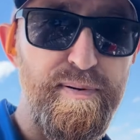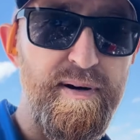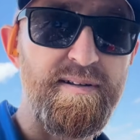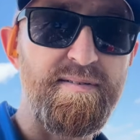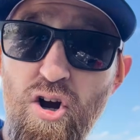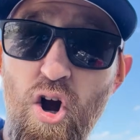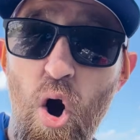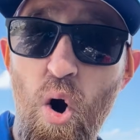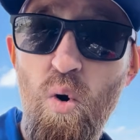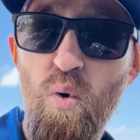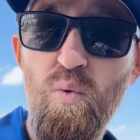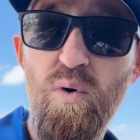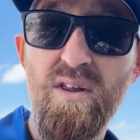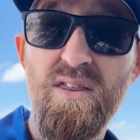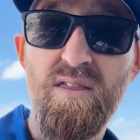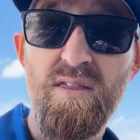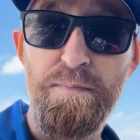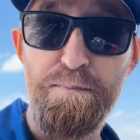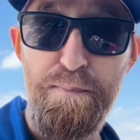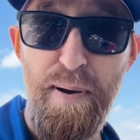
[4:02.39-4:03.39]
But go
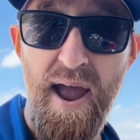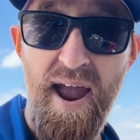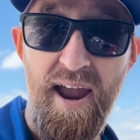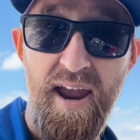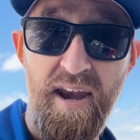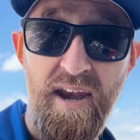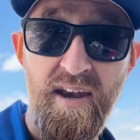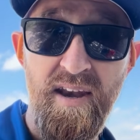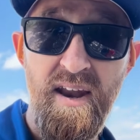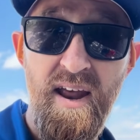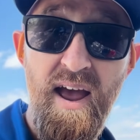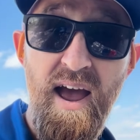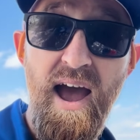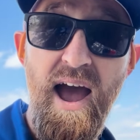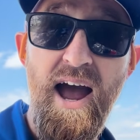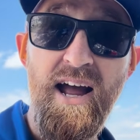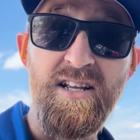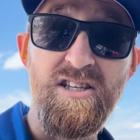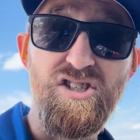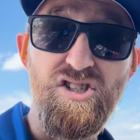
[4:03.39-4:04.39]
with the pain
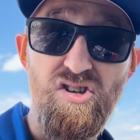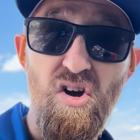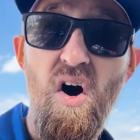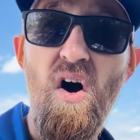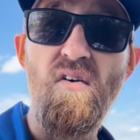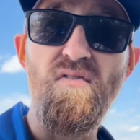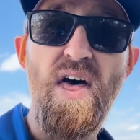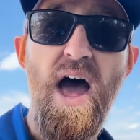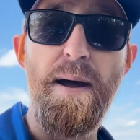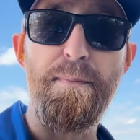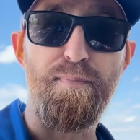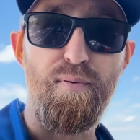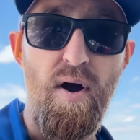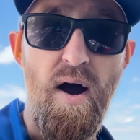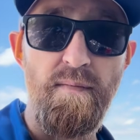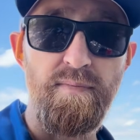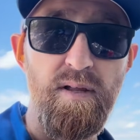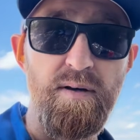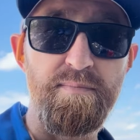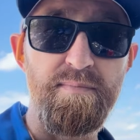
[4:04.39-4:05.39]
and solve that
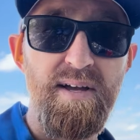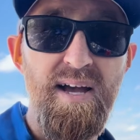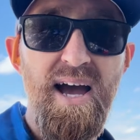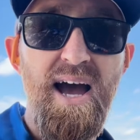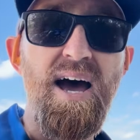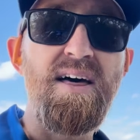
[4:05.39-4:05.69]
problem